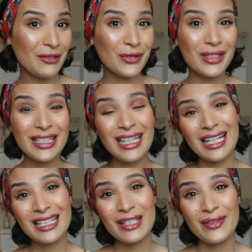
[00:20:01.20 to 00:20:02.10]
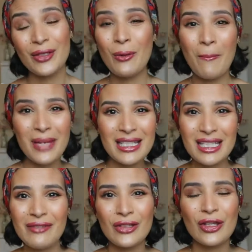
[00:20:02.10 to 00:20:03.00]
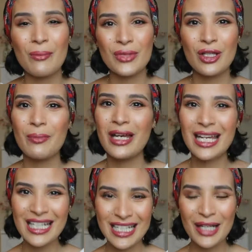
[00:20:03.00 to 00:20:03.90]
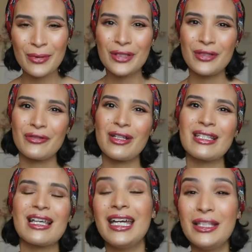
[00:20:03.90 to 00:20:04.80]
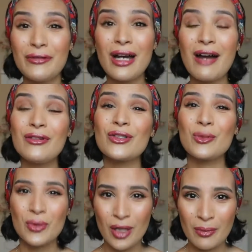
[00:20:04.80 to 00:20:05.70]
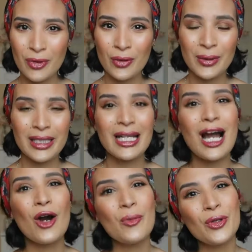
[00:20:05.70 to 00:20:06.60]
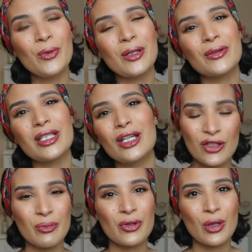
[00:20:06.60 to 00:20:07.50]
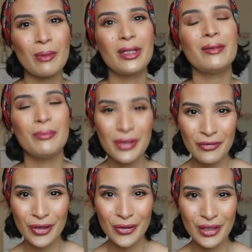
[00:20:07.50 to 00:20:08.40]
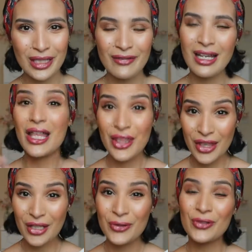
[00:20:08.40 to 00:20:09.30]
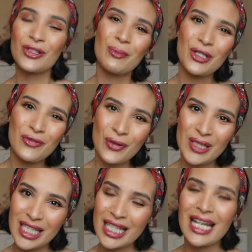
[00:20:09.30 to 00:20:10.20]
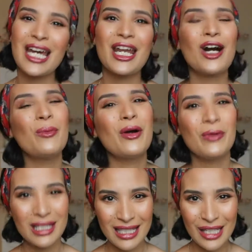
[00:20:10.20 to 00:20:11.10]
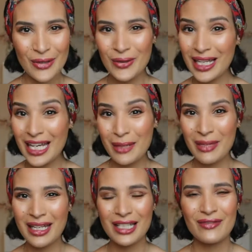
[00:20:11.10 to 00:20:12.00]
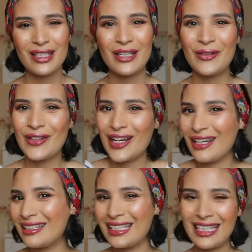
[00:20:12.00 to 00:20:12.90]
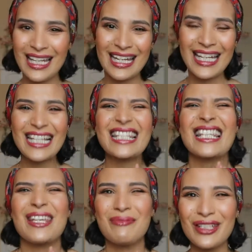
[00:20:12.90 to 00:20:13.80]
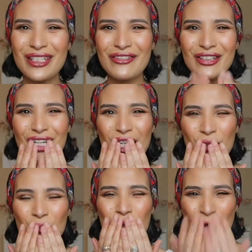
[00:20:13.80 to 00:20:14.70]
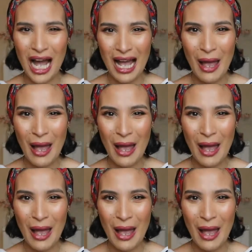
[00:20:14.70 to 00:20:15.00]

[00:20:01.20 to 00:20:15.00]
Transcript: And if you did like this video, please give a thumbs up, share with your friends, and if you haven't subscribed already, I hope you will consider subscribing before you leave. Thank you so much for watching and I hope I will see you in my next video. Until then, stay beautiful. Mwah.